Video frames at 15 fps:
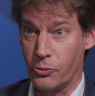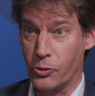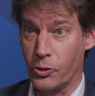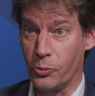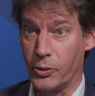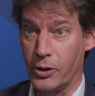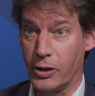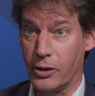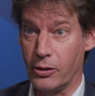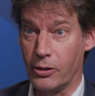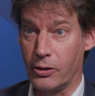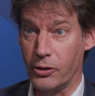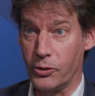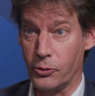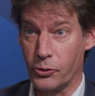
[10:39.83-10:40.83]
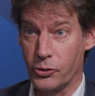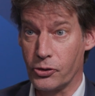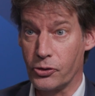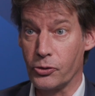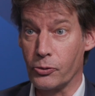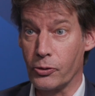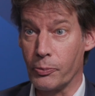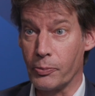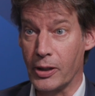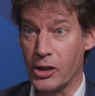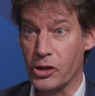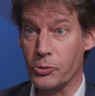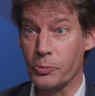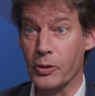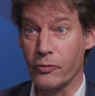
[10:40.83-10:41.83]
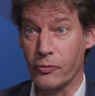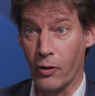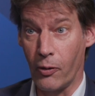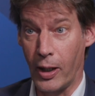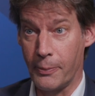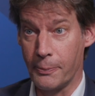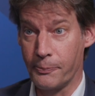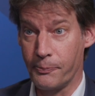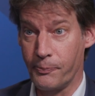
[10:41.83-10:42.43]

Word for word: will be used to replace PFOA.